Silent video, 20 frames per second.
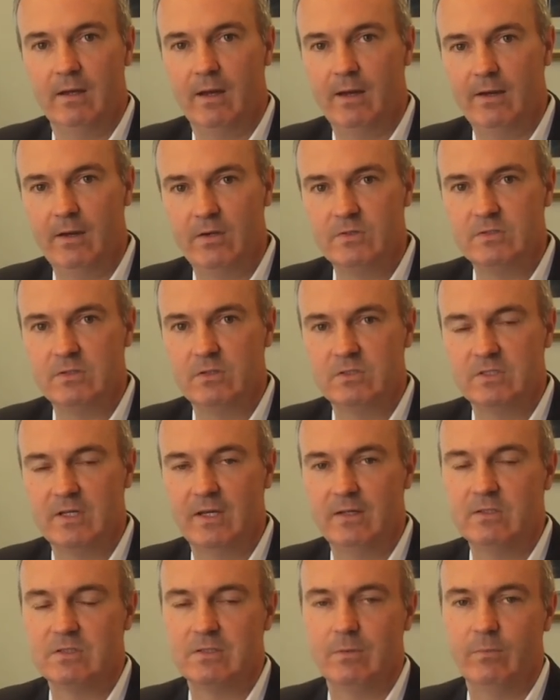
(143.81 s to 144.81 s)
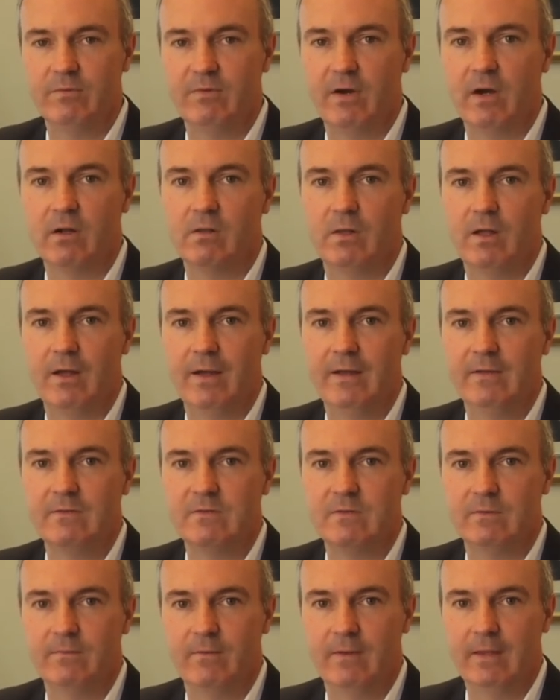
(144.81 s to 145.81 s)
I also say to some of our
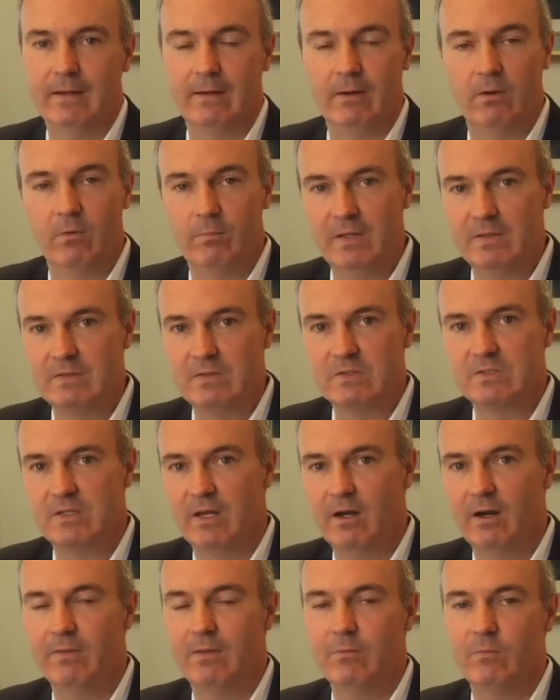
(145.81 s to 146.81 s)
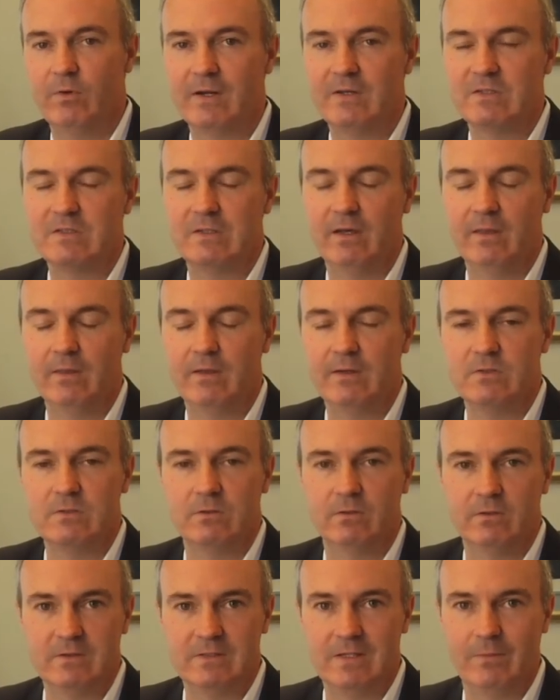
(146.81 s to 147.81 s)
clients, and I don't mean to scare them when I say this
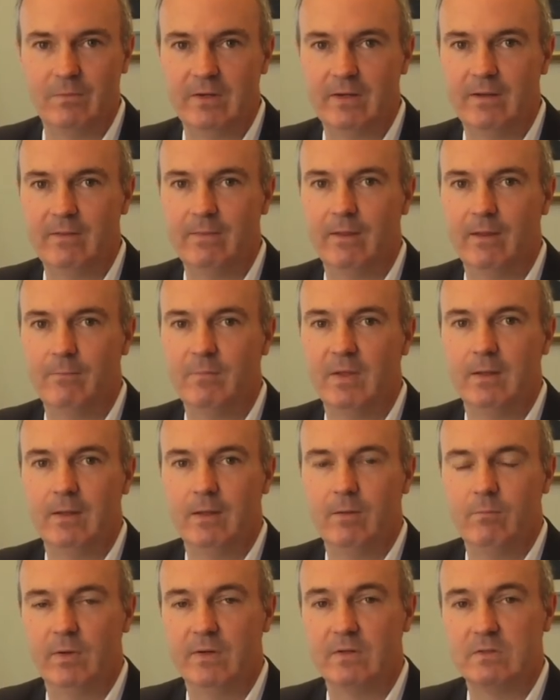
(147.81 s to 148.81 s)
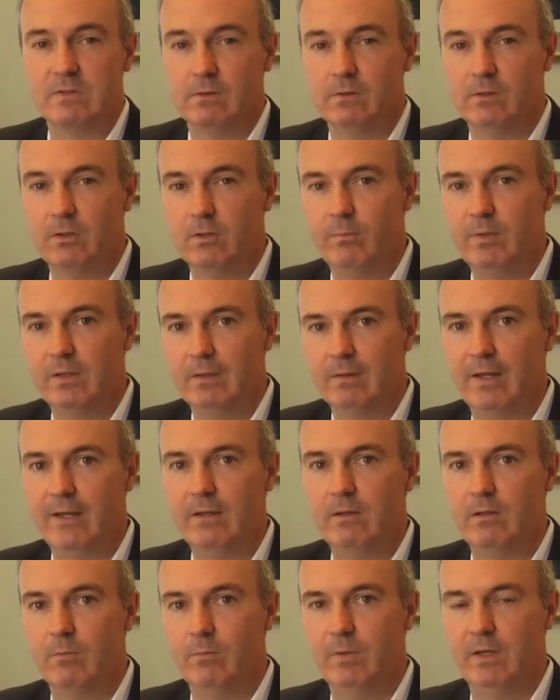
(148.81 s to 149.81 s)
or intimidate them, but it's a little bit
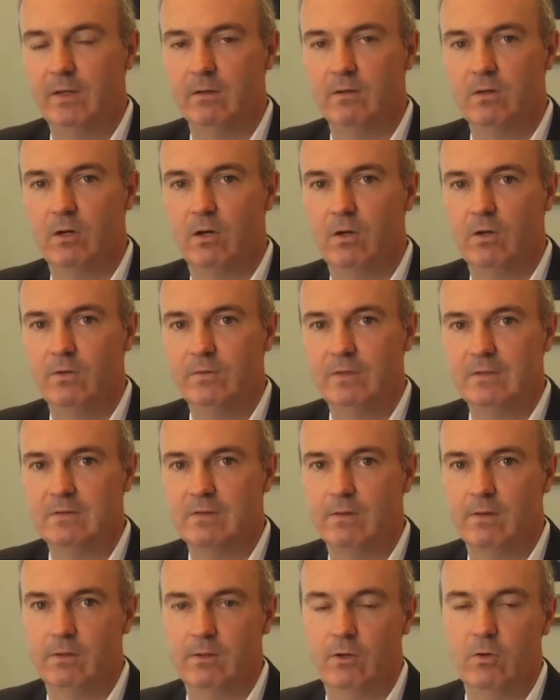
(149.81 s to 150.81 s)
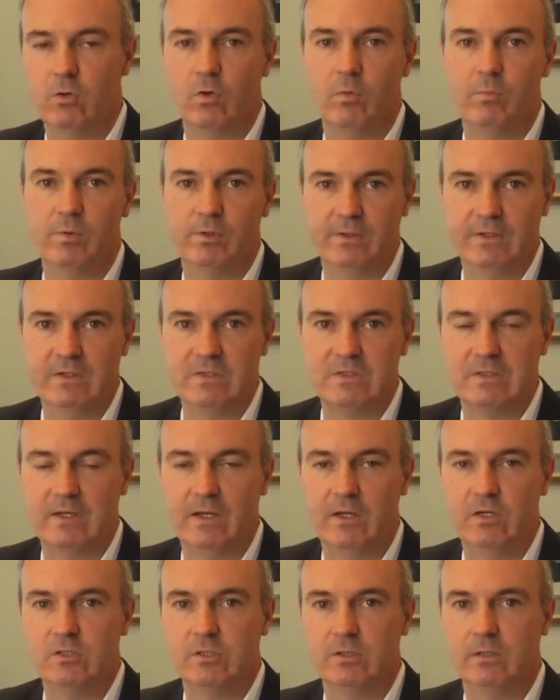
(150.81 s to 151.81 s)
like you're being called into the local police
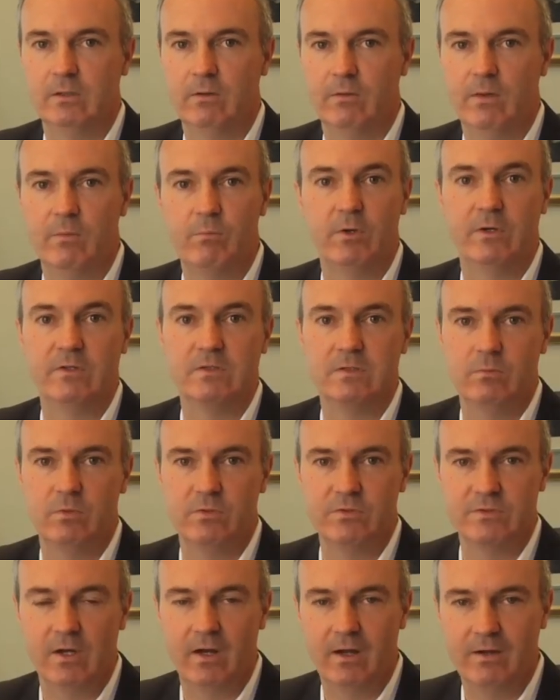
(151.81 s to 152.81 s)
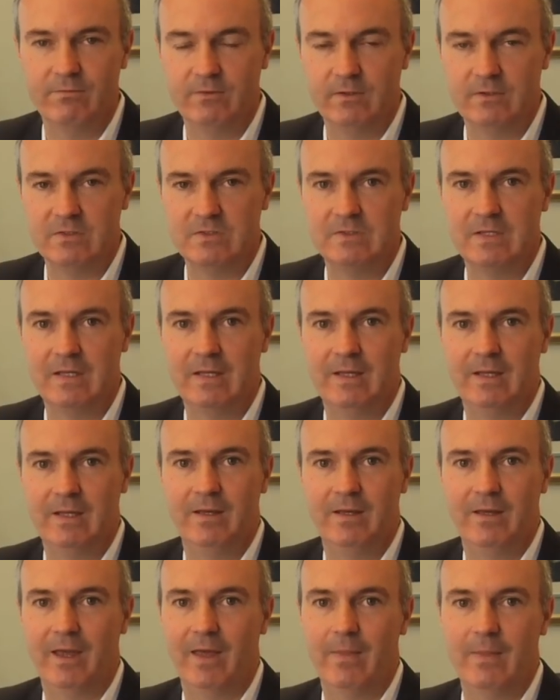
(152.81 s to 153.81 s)
station or the principal's office,
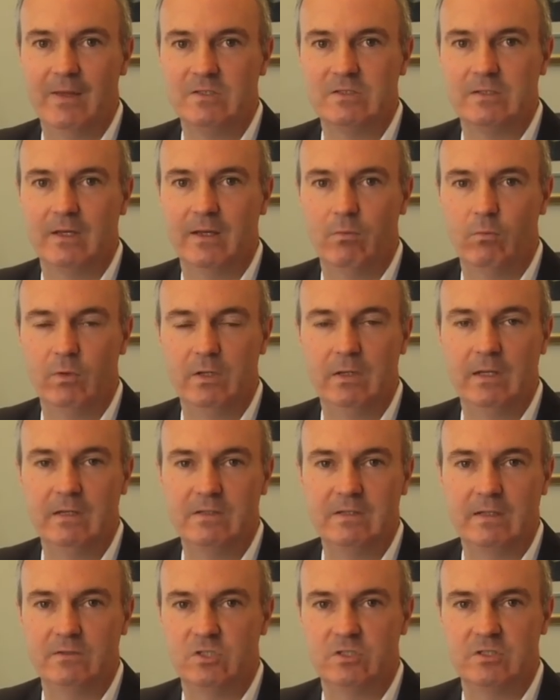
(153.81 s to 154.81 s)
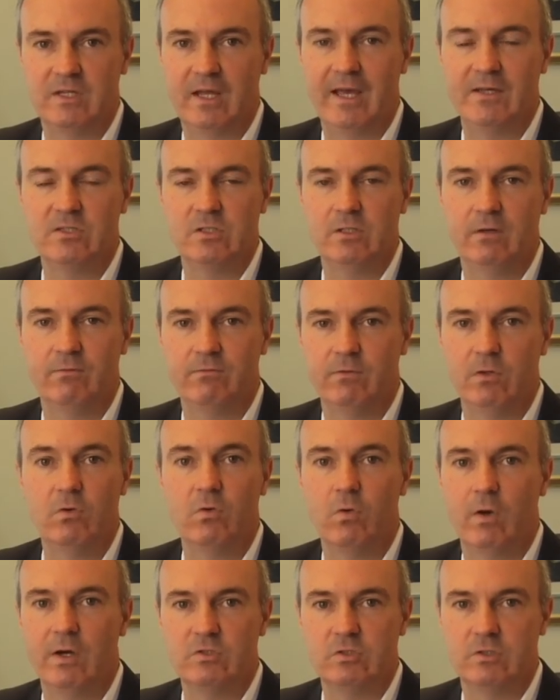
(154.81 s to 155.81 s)
and they say, we need to just ask you a few
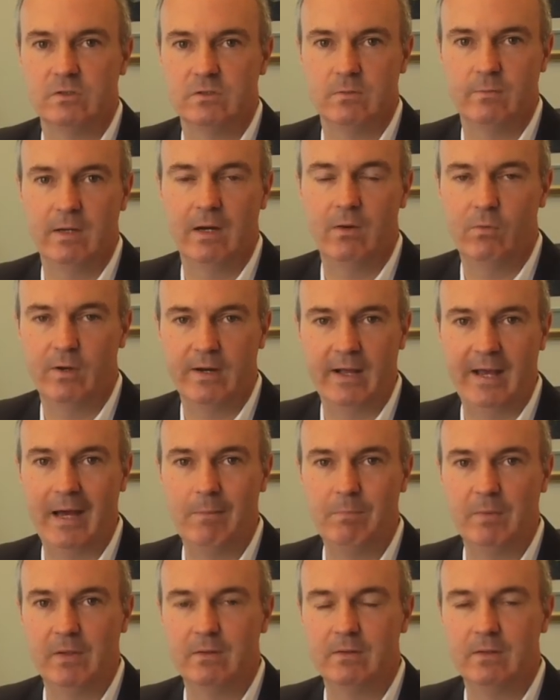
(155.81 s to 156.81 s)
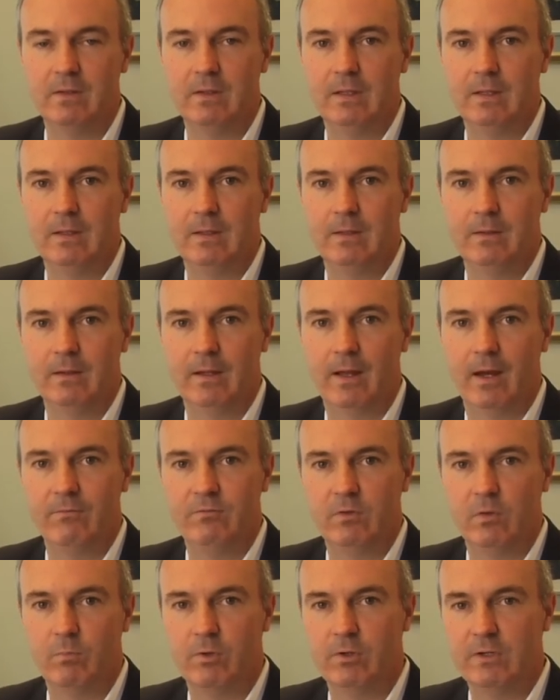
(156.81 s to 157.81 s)
questions about what happened. Now,
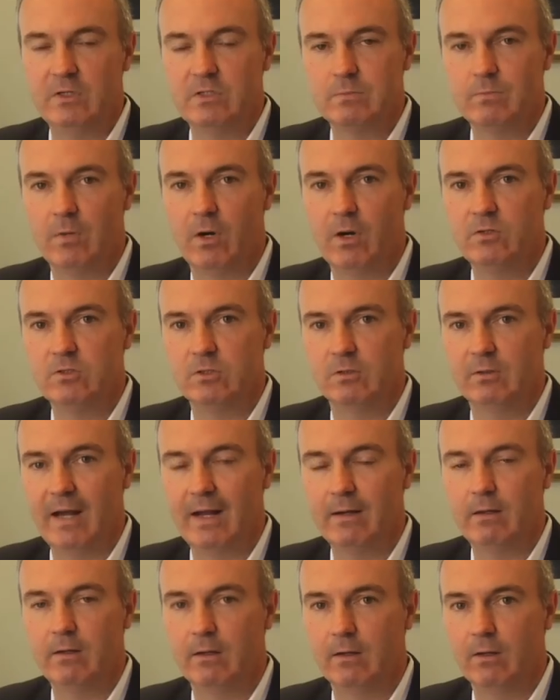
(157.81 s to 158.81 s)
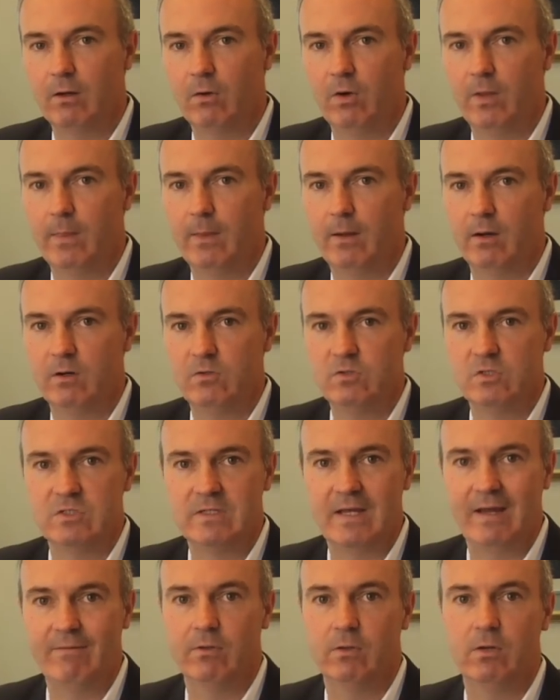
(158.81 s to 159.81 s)
if you're pretty smart, you're not going to go in there and
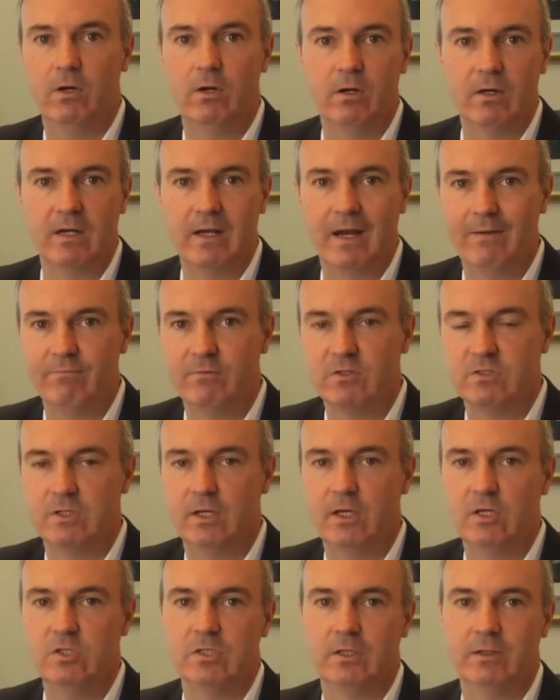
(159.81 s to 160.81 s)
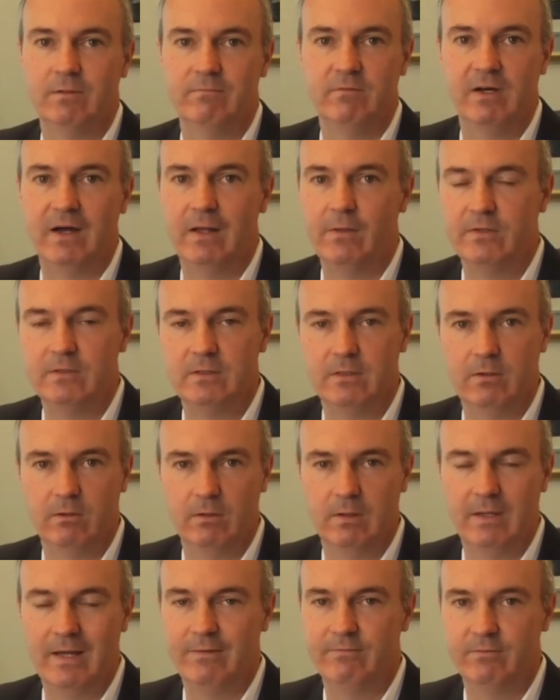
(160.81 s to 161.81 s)
just have a long conversation and volunteer
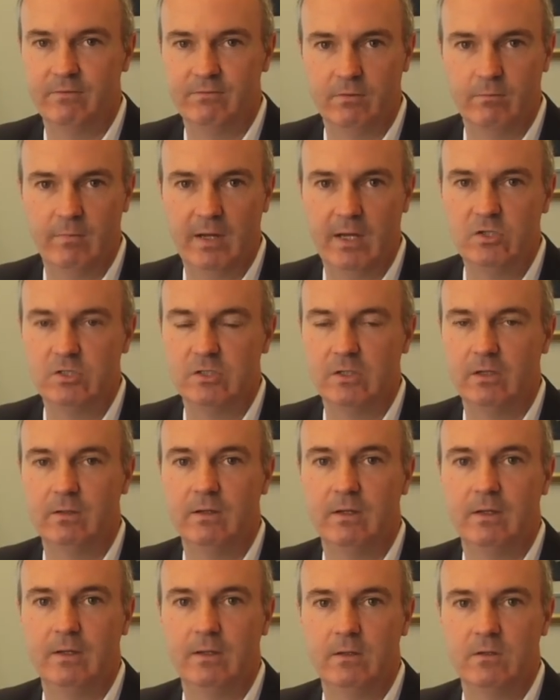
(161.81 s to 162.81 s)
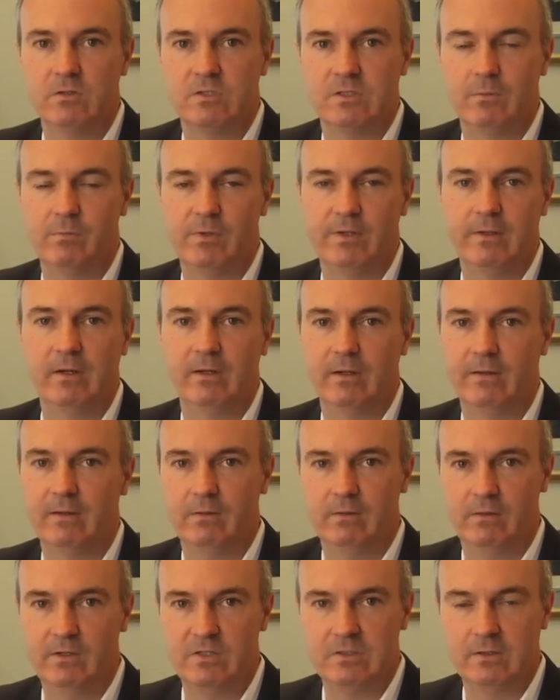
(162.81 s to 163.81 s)
a lot of information. You're simply going to
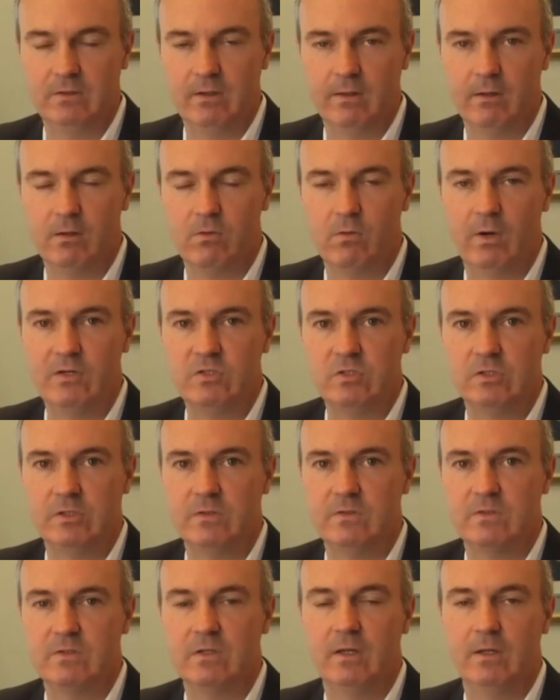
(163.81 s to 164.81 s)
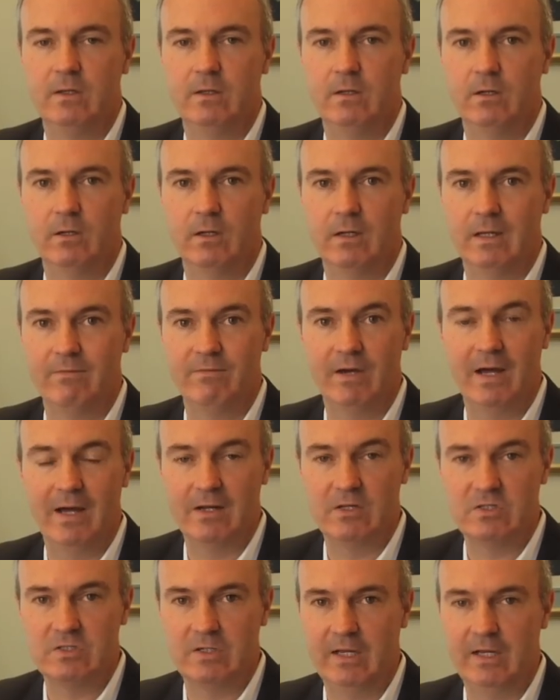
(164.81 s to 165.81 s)
listen to their questions, you're going to give
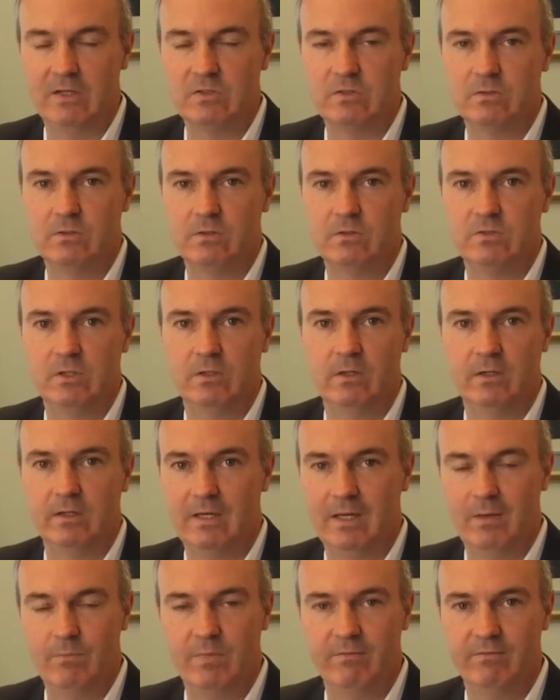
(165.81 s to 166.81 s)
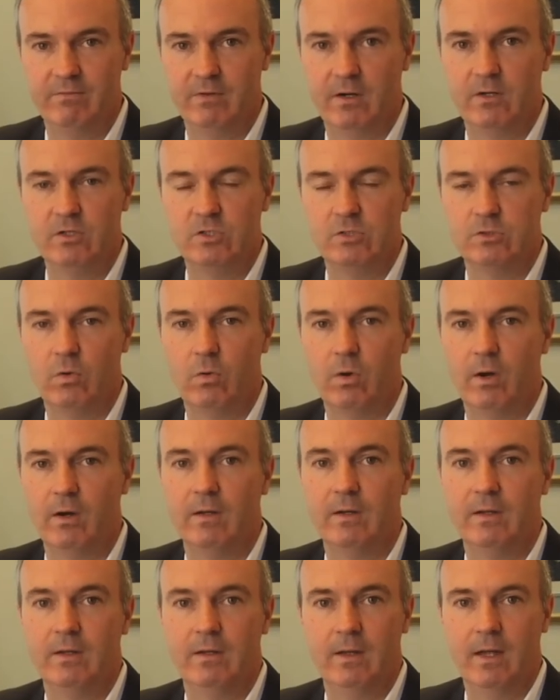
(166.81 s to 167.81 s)
honest answers, you're going to keep them very
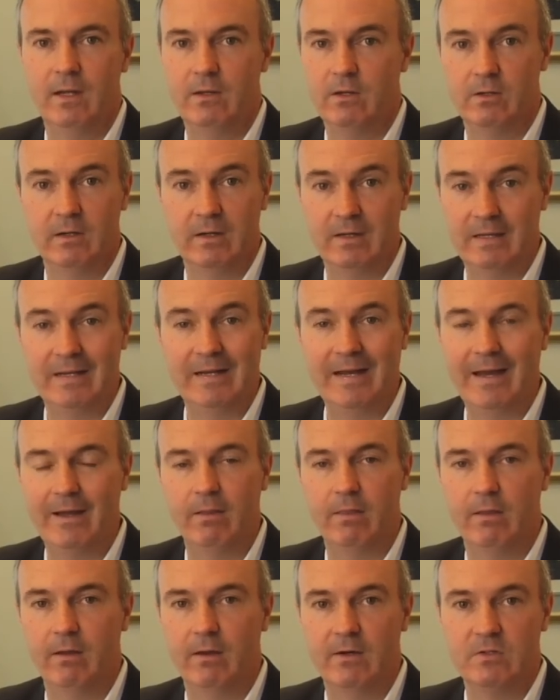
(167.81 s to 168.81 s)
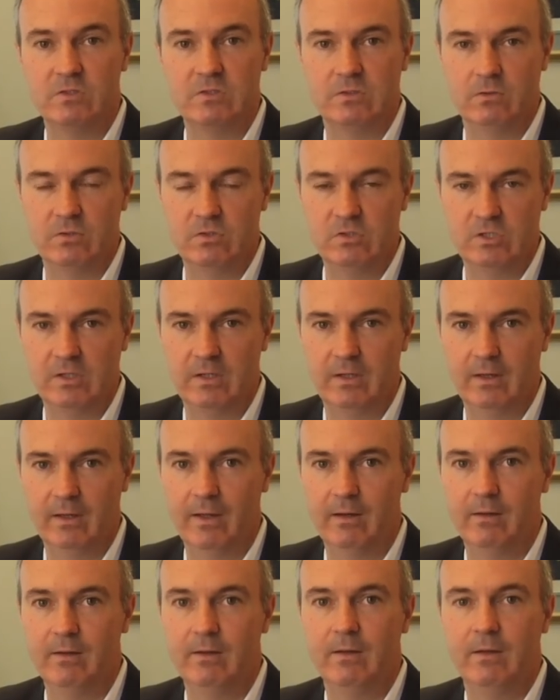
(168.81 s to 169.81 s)
short, and you're going to get out of there as soon as you
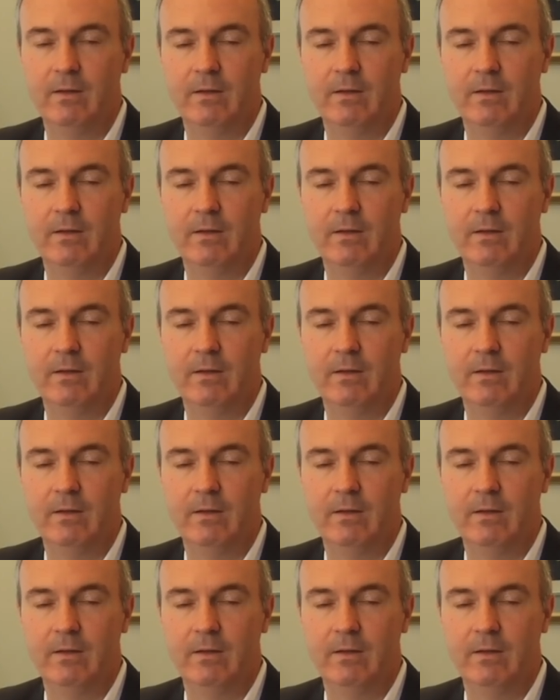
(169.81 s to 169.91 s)
can.